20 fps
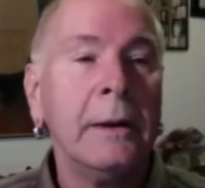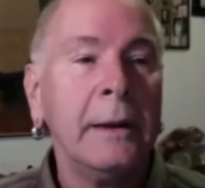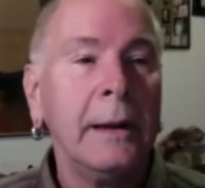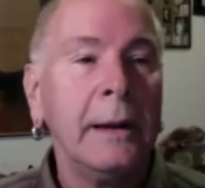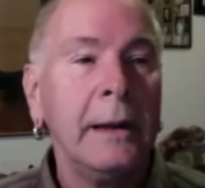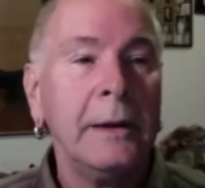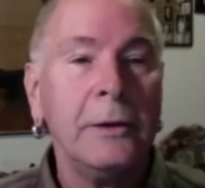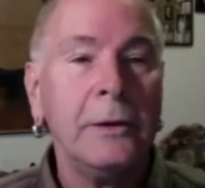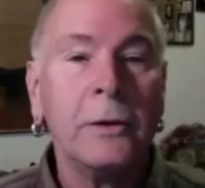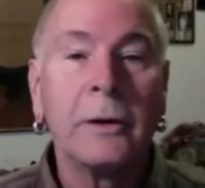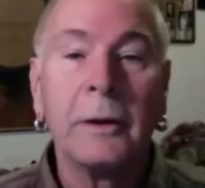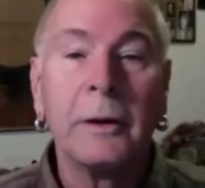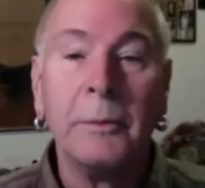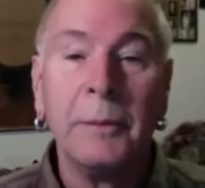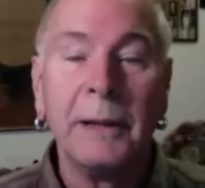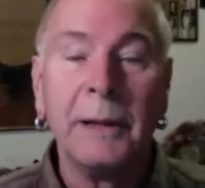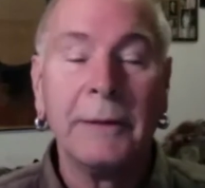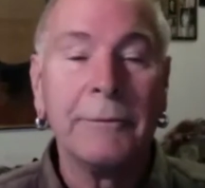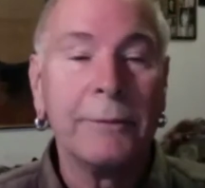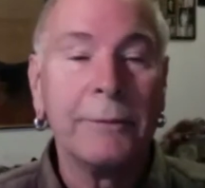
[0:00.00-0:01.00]
You can
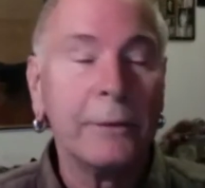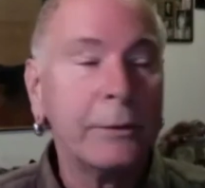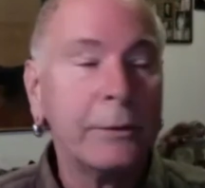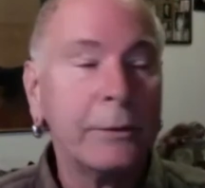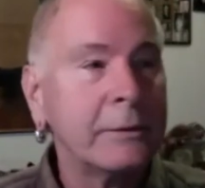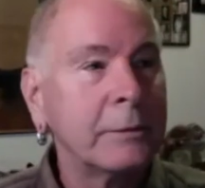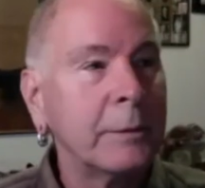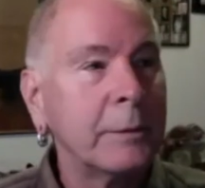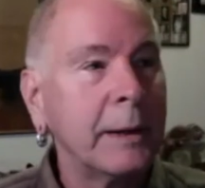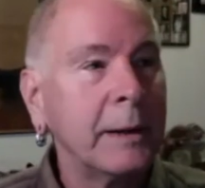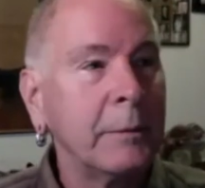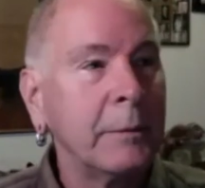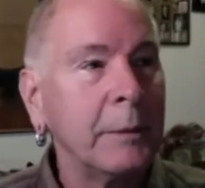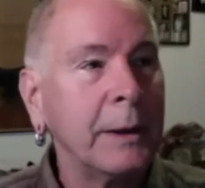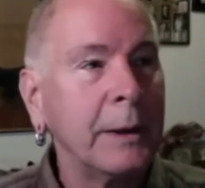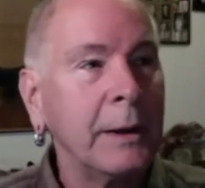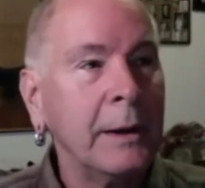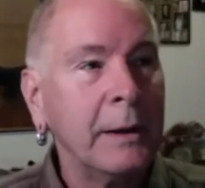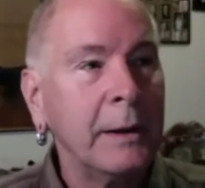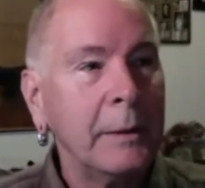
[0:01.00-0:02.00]
be influenced by them, but
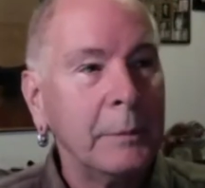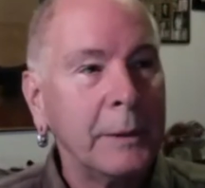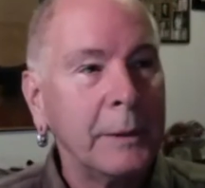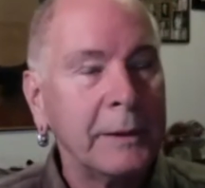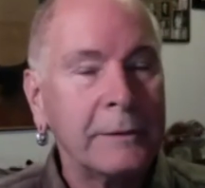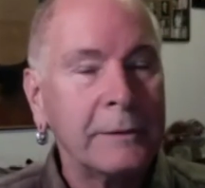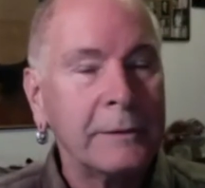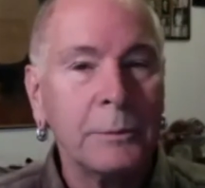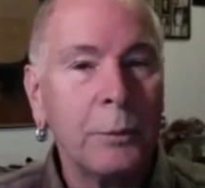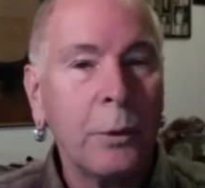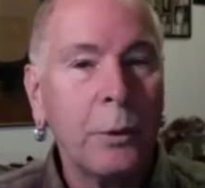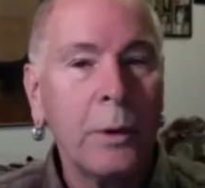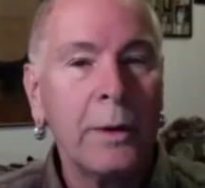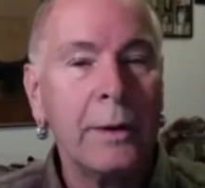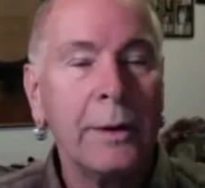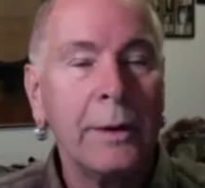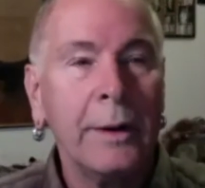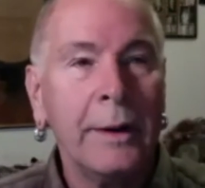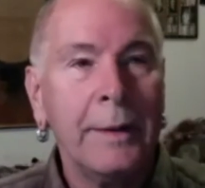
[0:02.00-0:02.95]
it's important.